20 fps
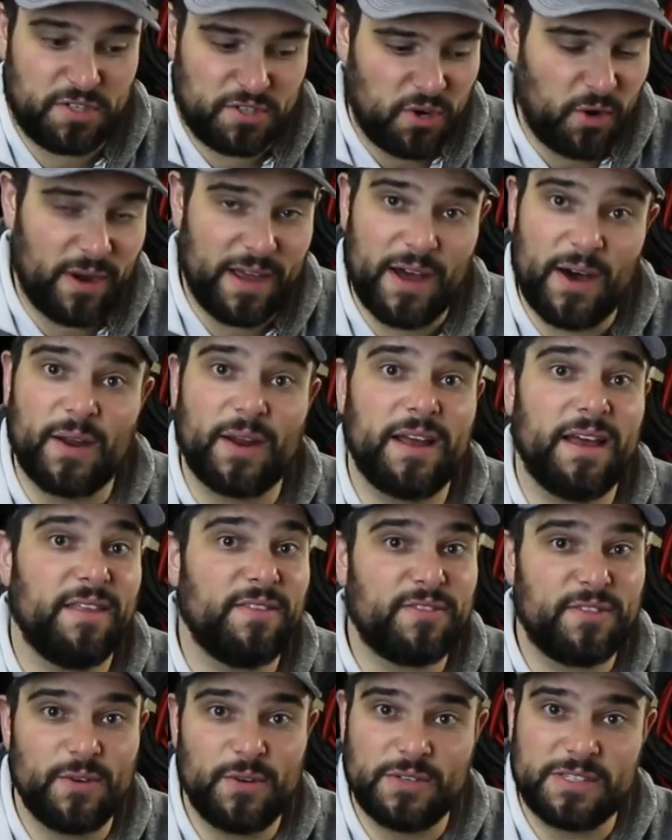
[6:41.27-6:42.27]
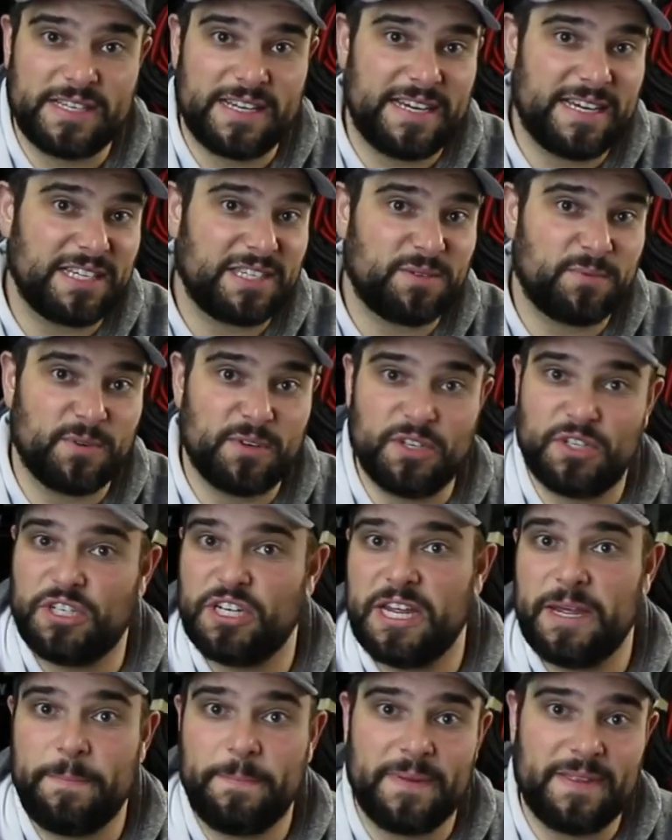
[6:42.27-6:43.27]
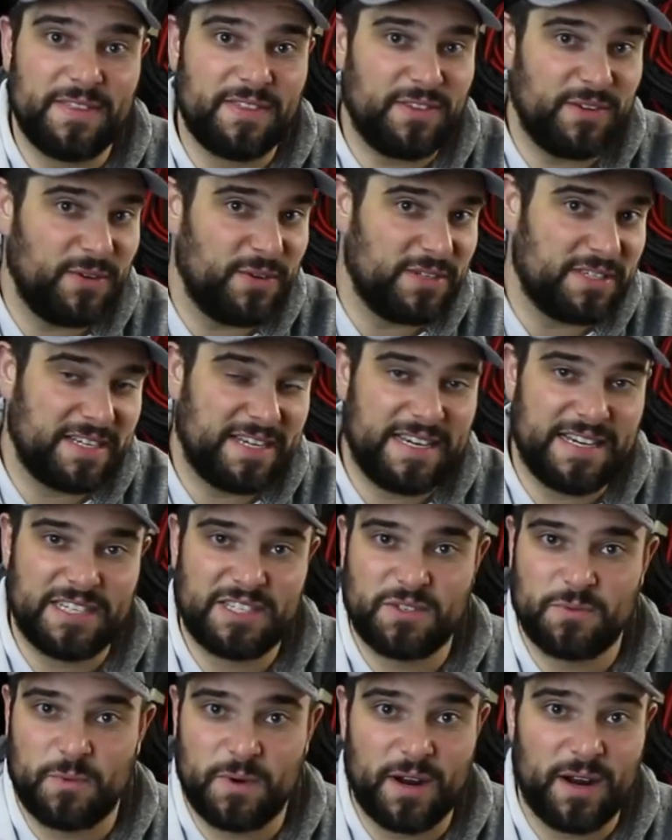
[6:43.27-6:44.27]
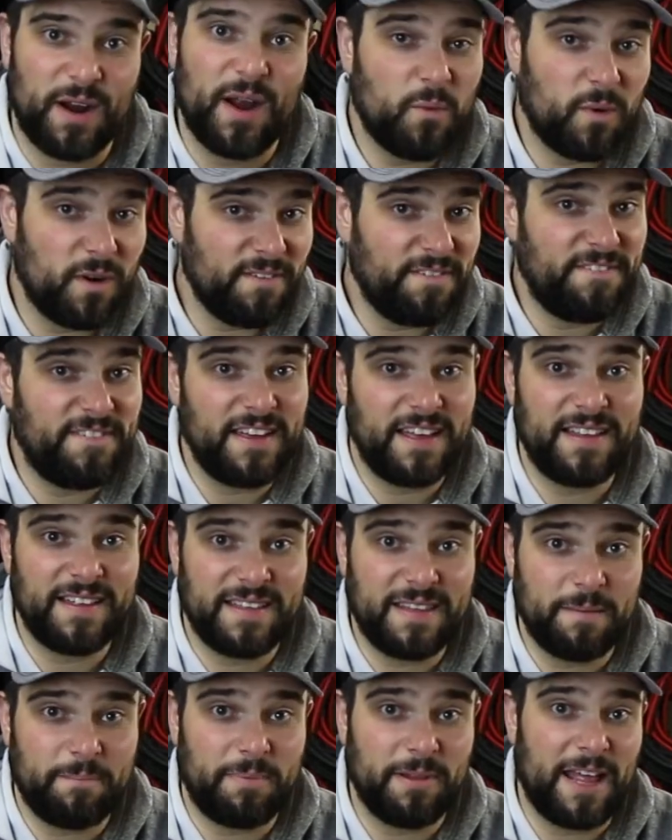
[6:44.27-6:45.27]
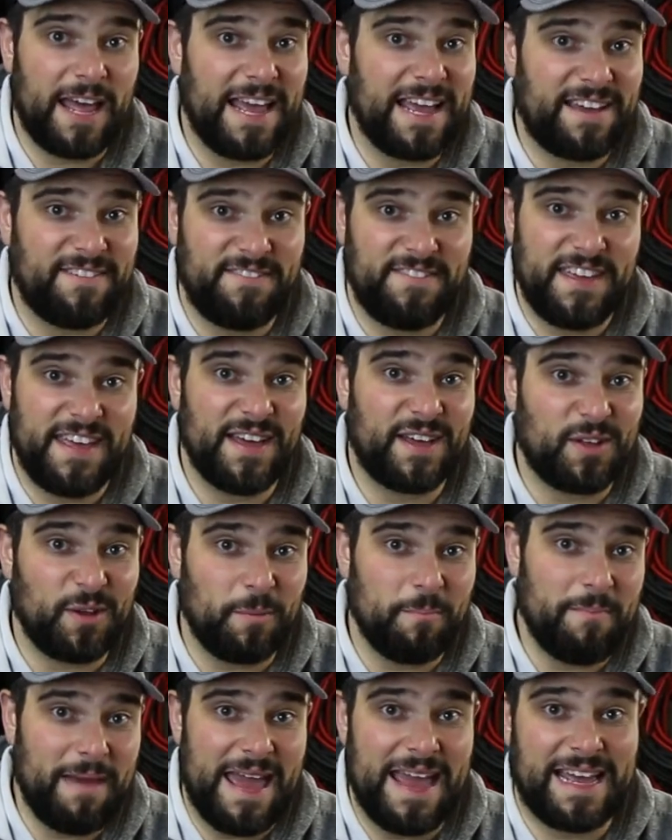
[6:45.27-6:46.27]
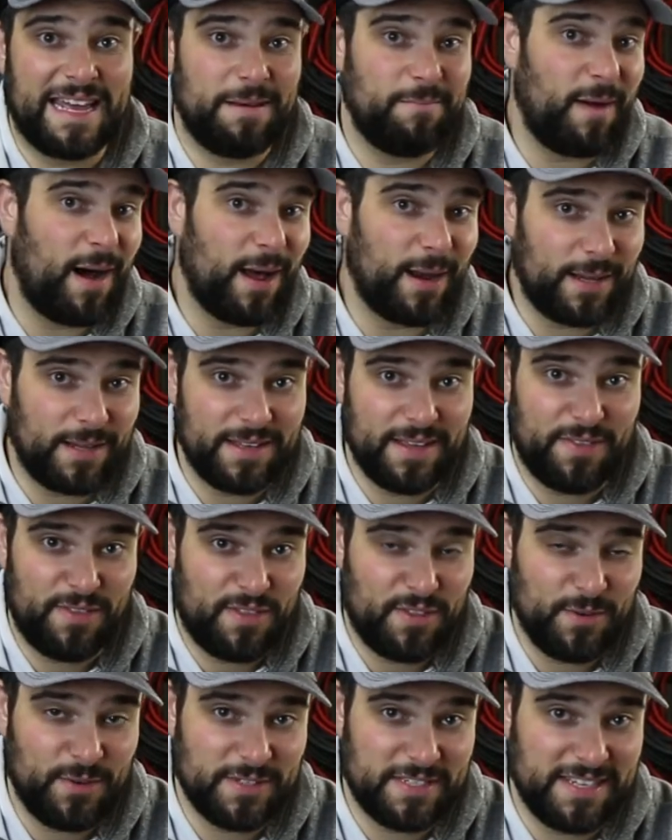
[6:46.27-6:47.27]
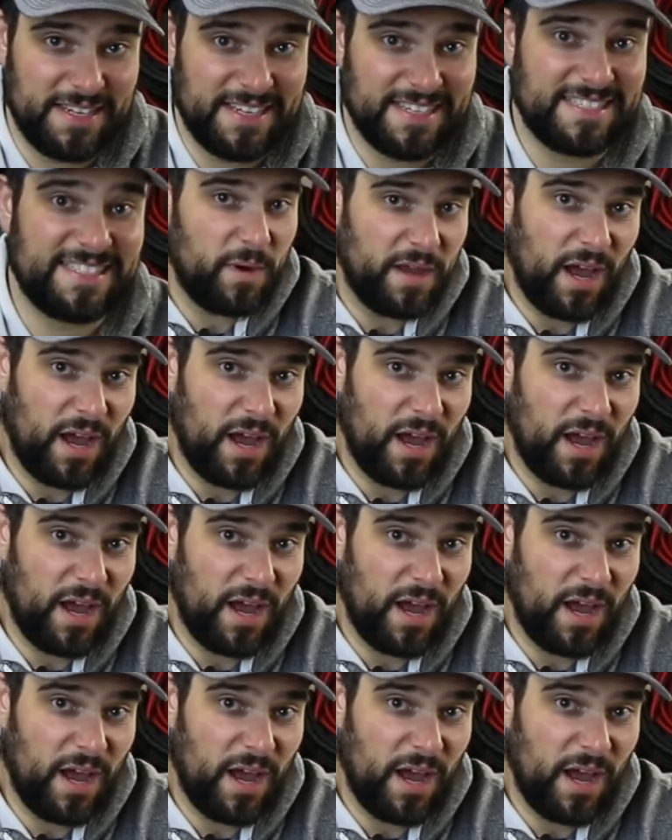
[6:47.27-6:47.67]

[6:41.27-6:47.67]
Toyota enthusiasts, we're Jeep enthusiasts, we're fill in the blank vehicle make and model enthusiasts.